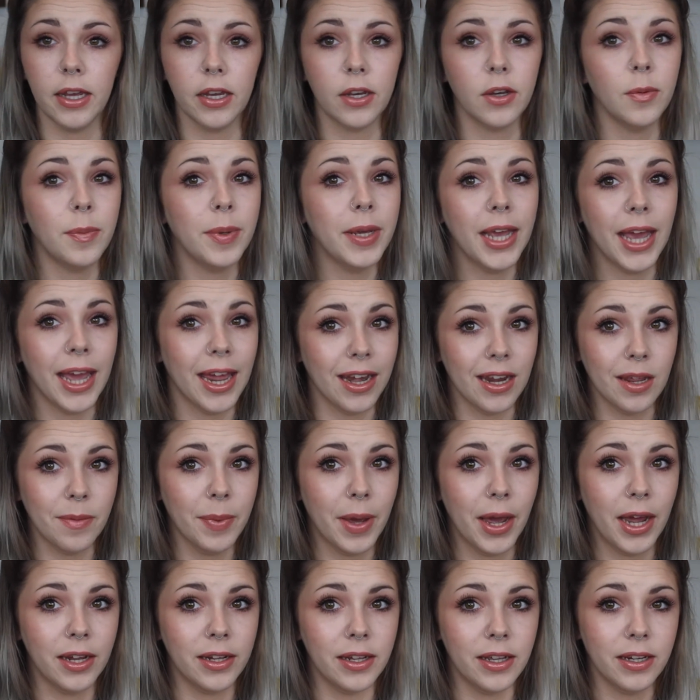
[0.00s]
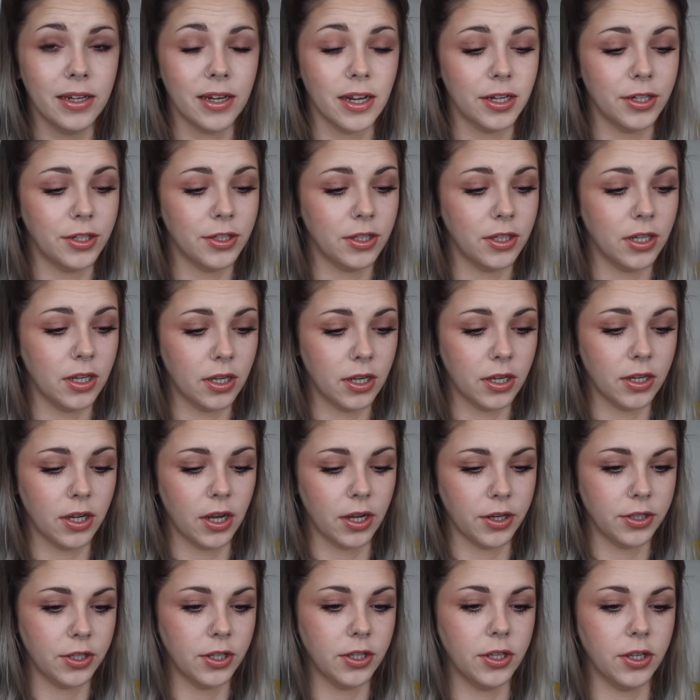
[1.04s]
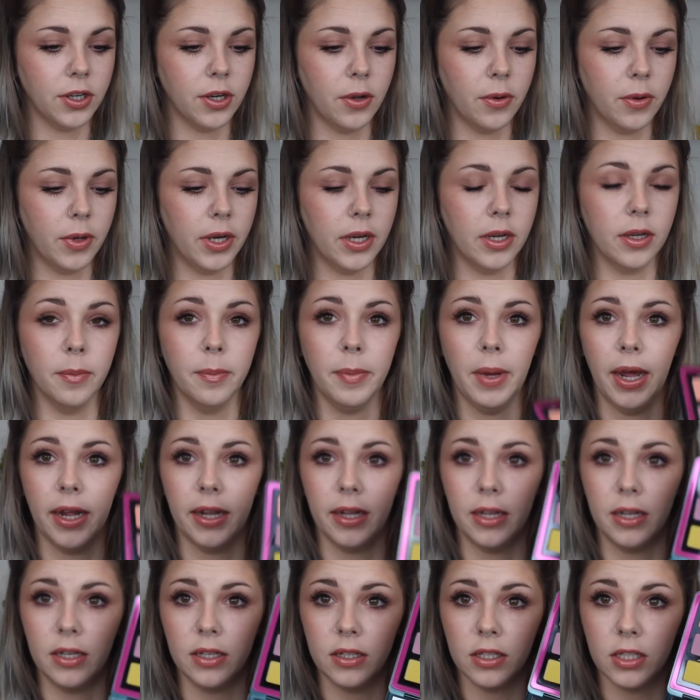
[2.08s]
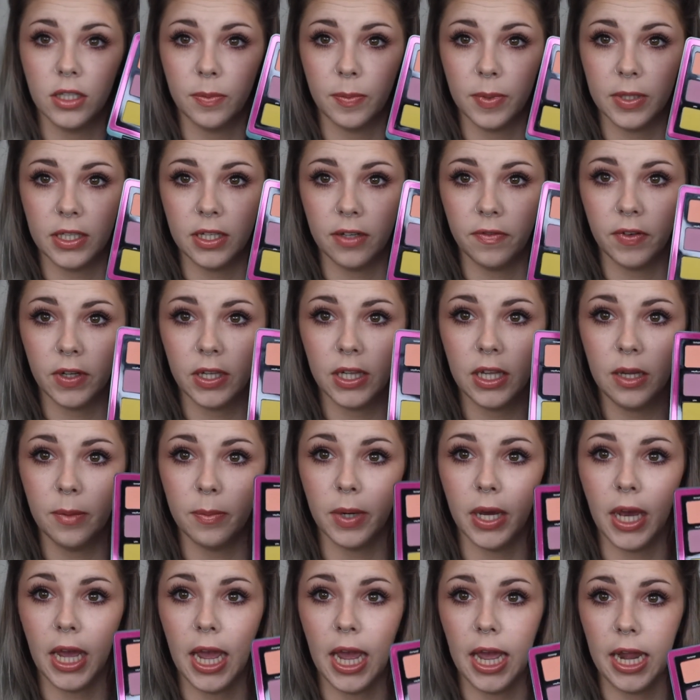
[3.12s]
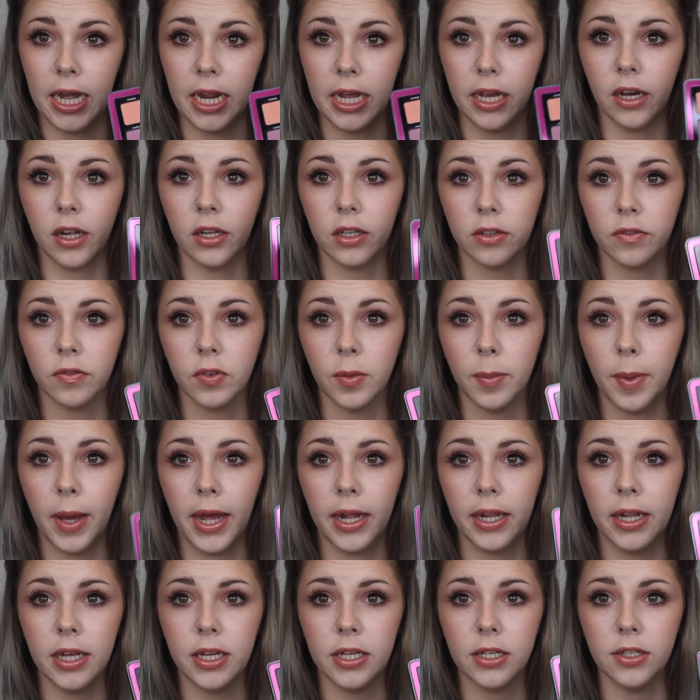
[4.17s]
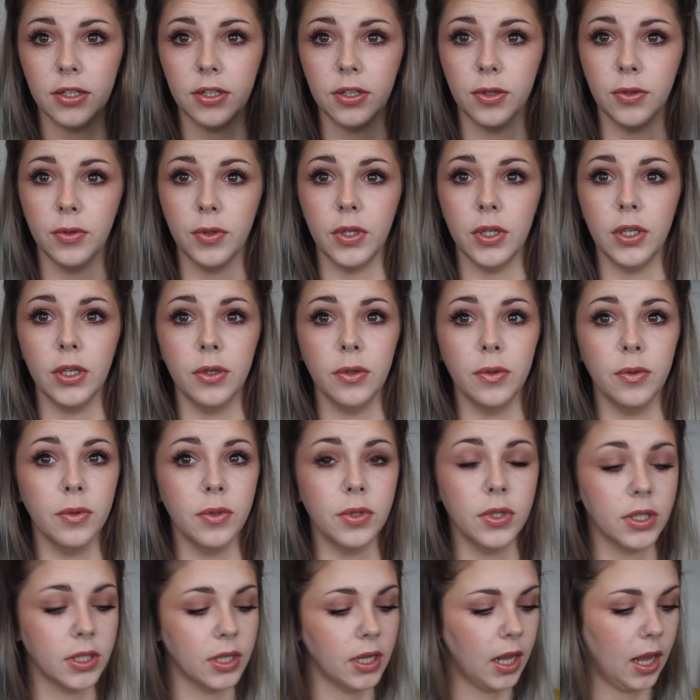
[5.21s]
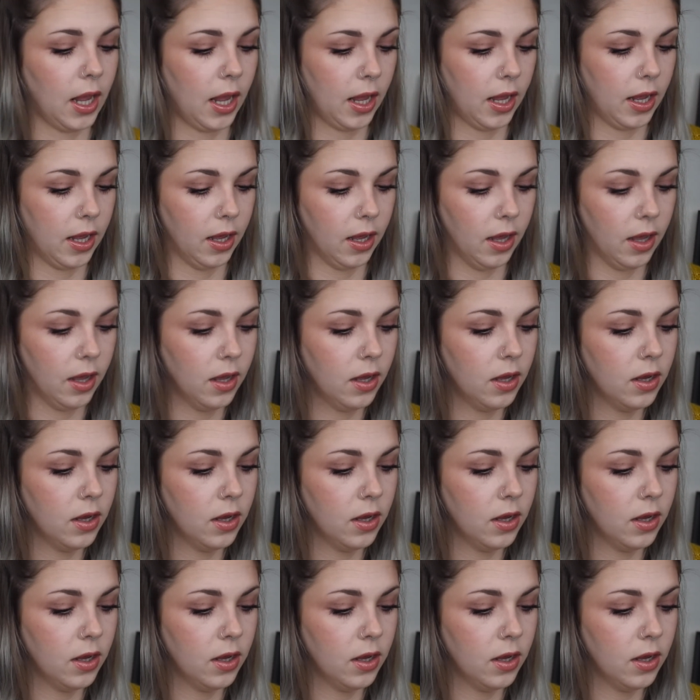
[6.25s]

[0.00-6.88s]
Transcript: It could be any palette, not the Natasha Denona palette specifically, but any colorful palette to use a